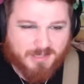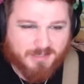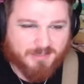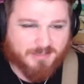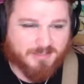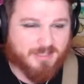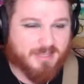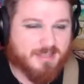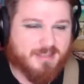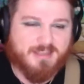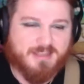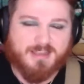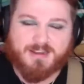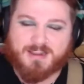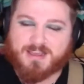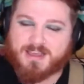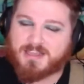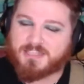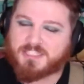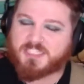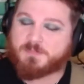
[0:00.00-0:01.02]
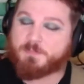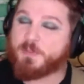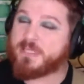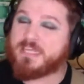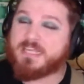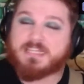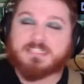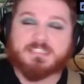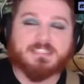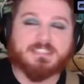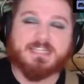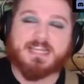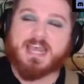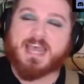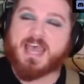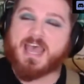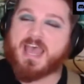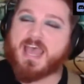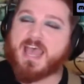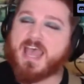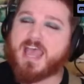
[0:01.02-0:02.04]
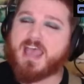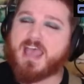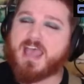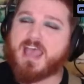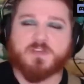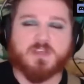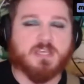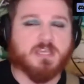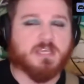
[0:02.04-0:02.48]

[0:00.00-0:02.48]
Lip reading: Let us be 17.